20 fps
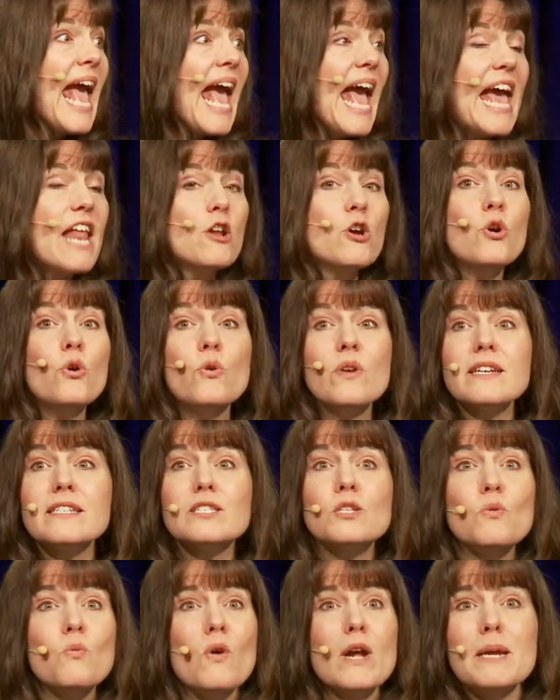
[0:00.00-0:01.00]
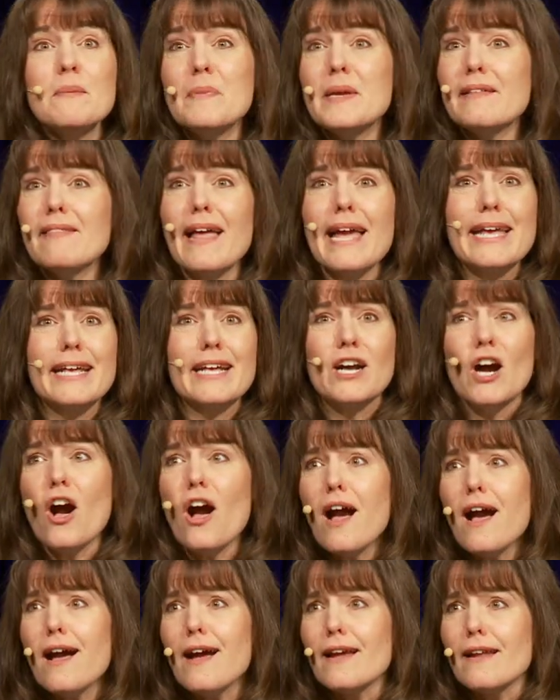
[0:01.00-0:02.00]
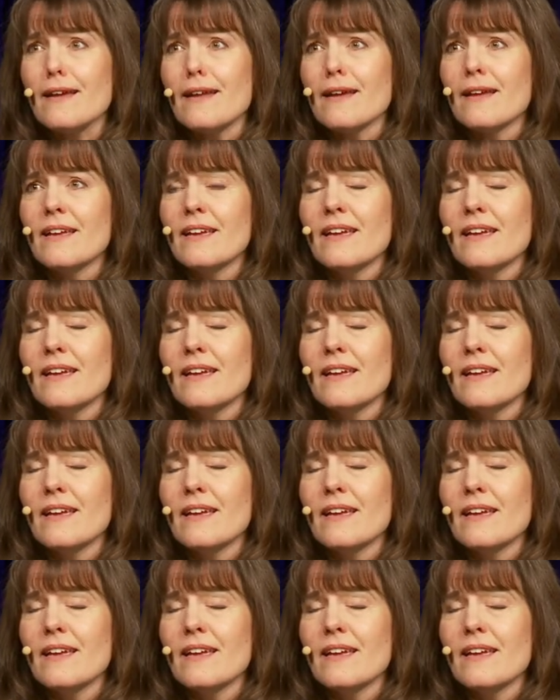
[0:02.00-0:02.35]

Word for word: And who doesn't want to be like God?